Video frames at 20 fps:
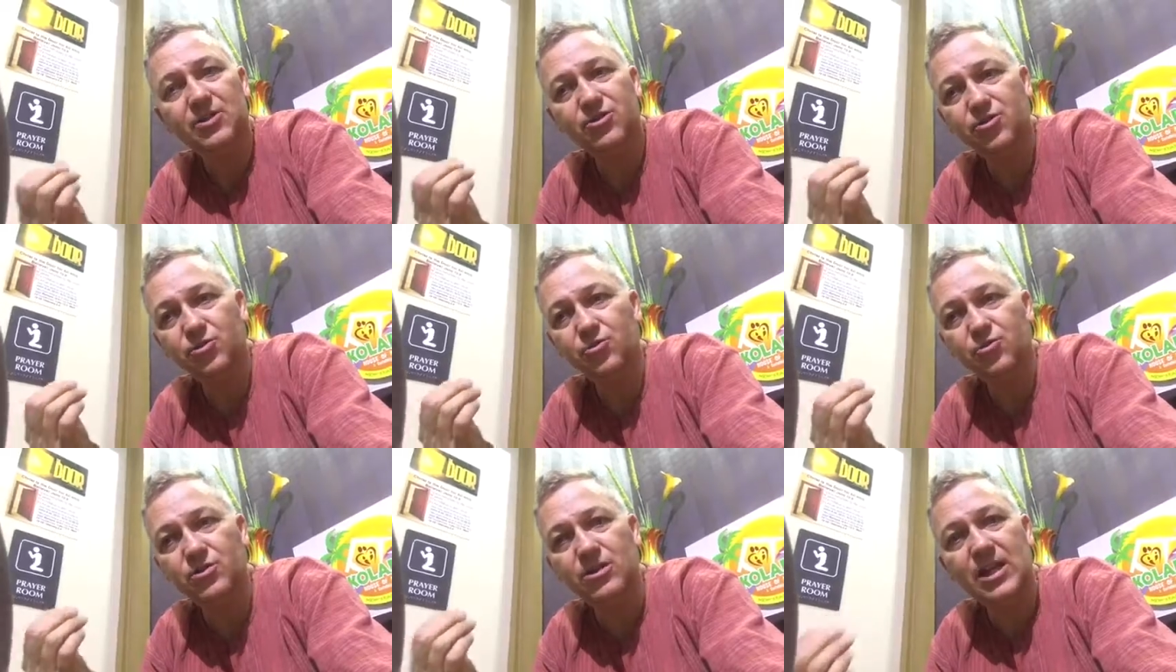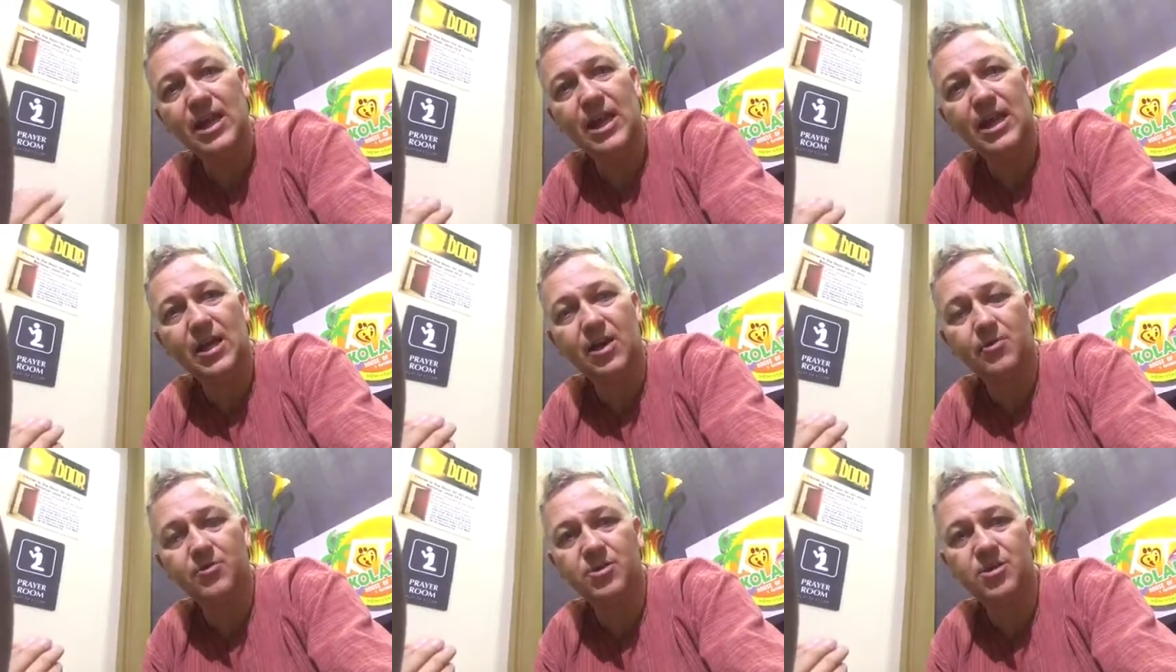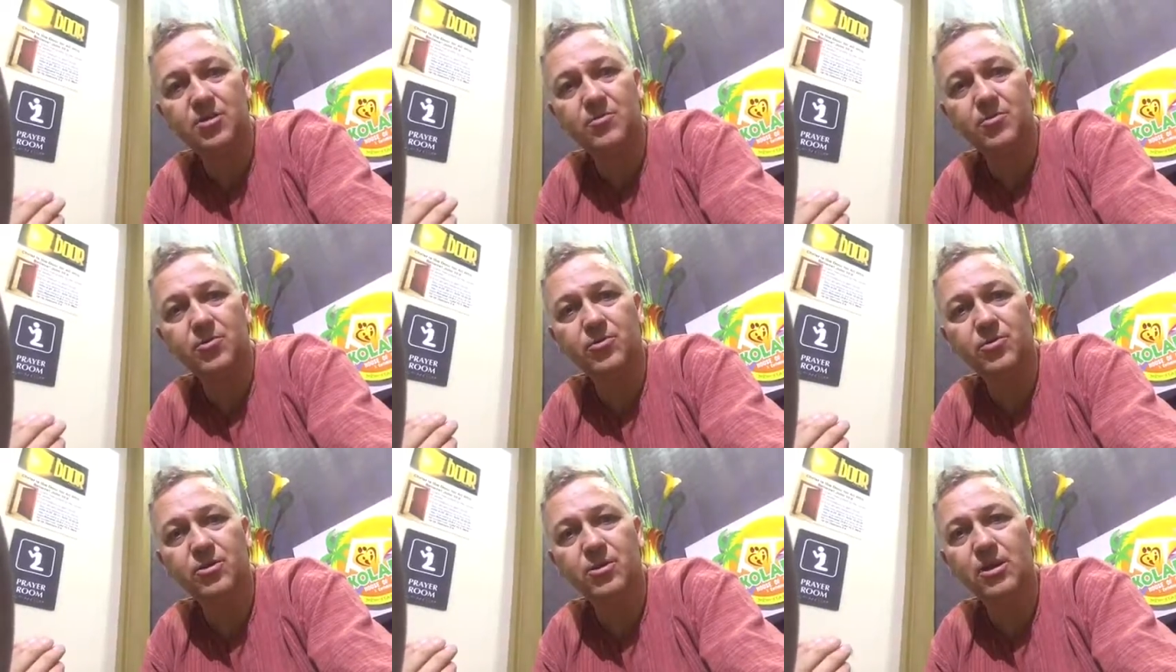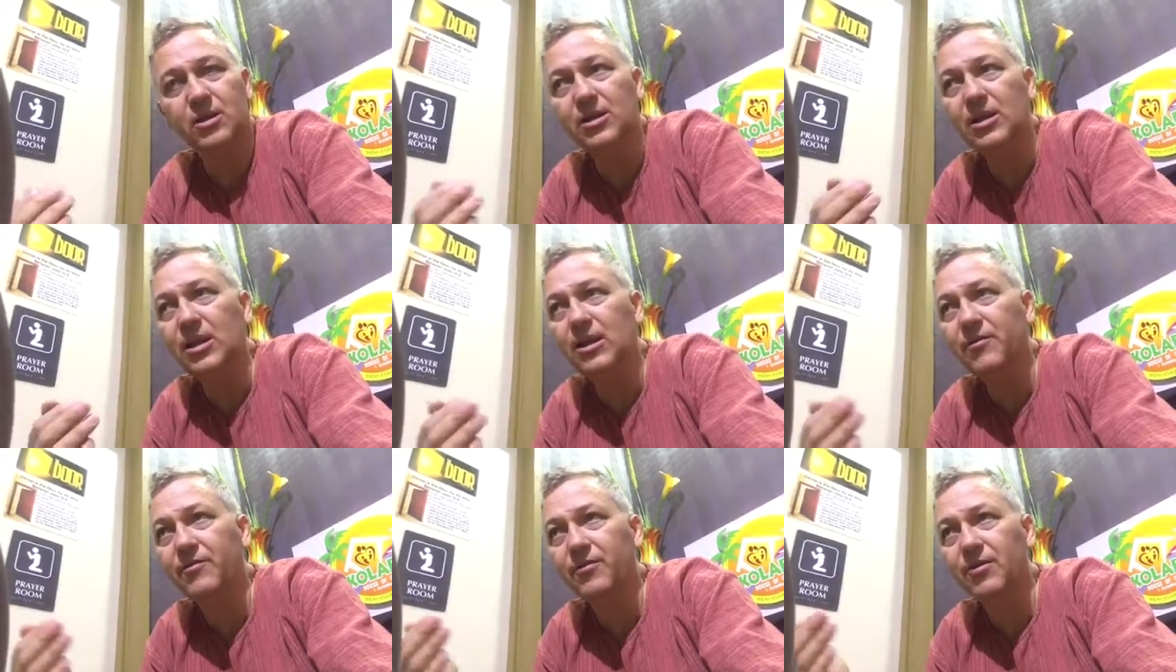Today I was supposed to
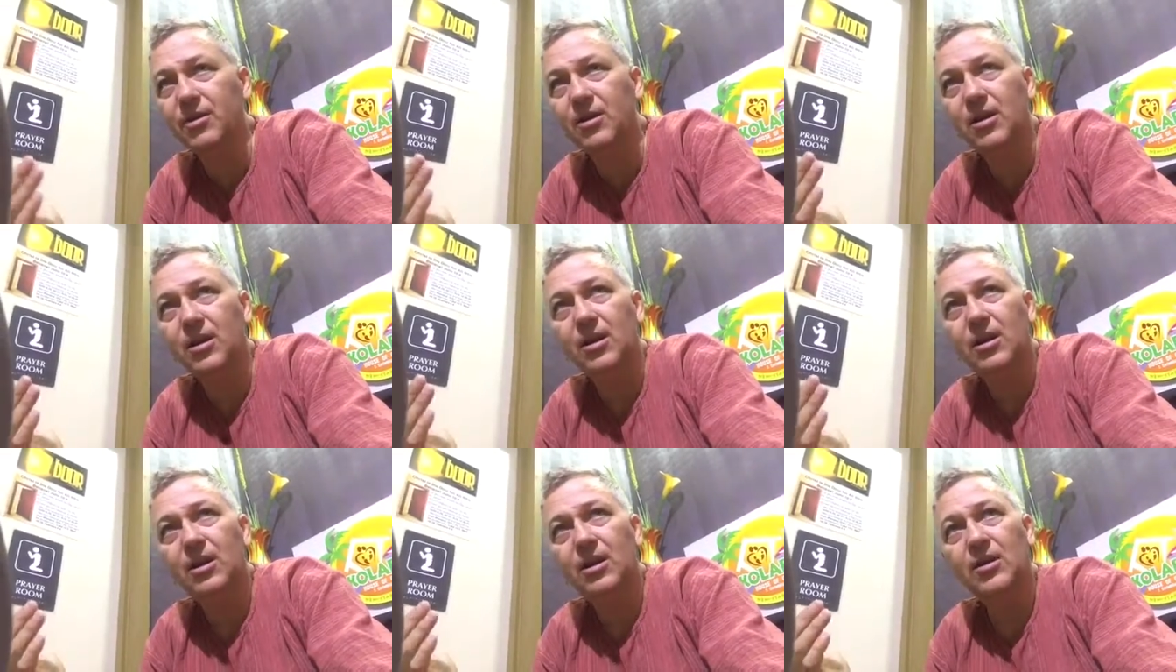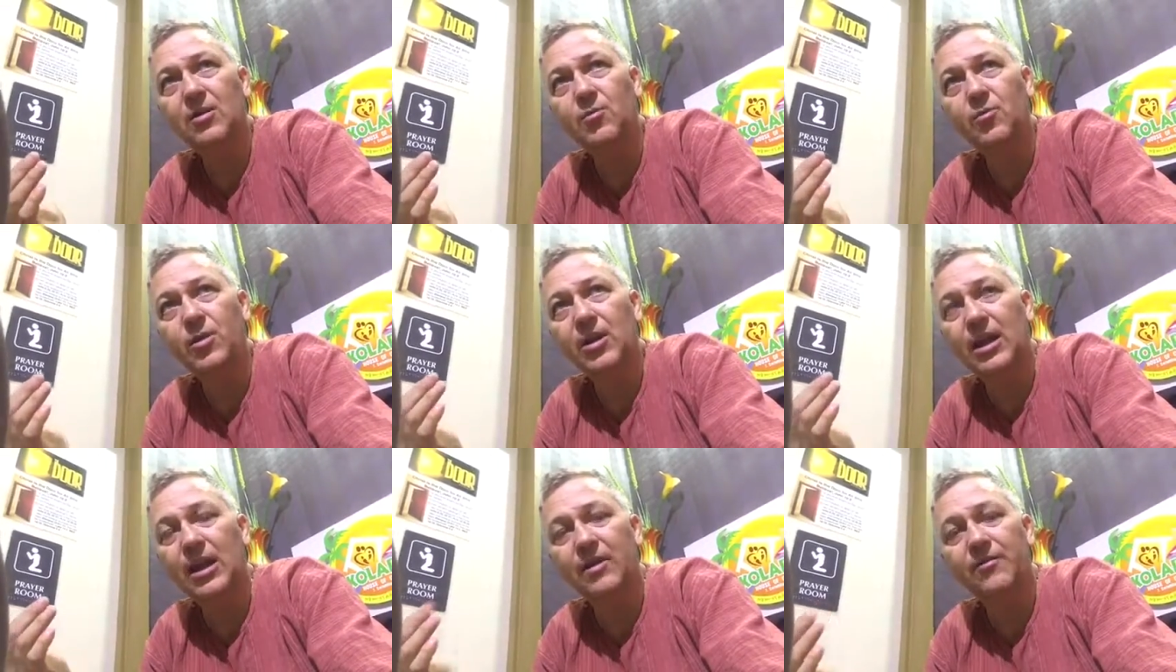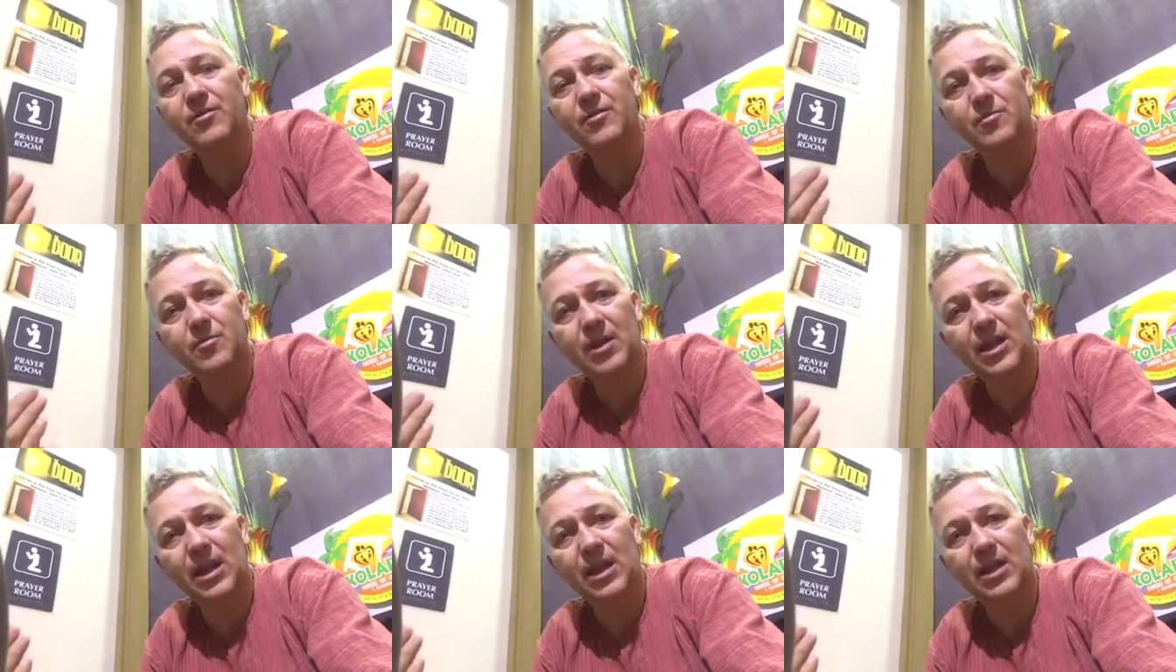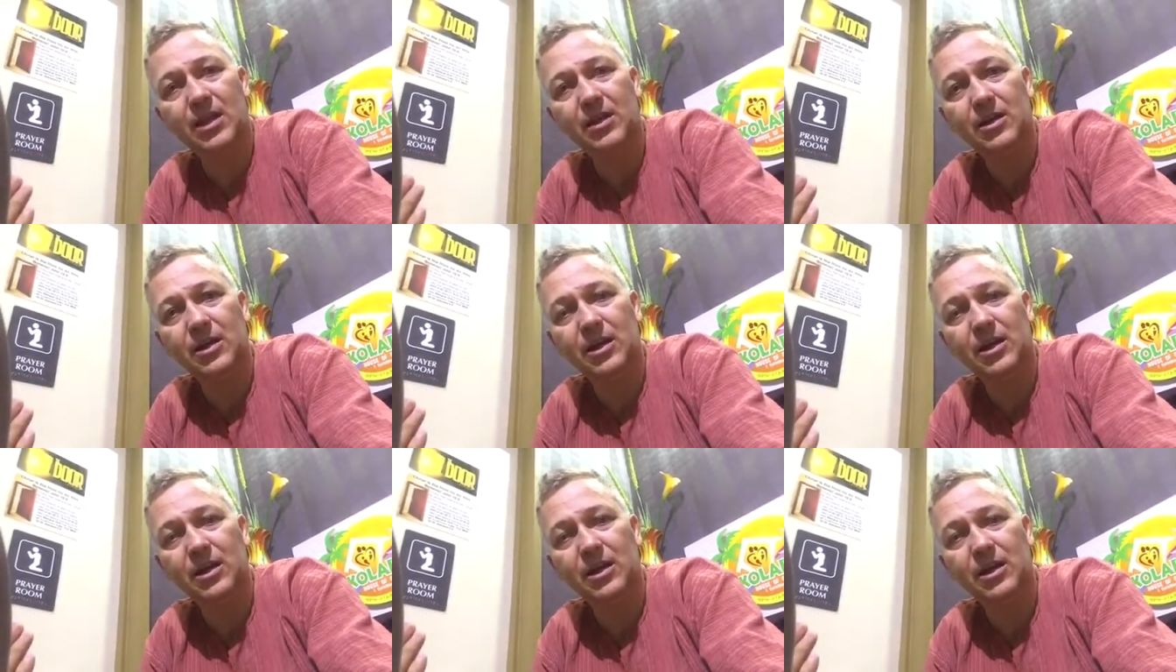leave and we haven't paid.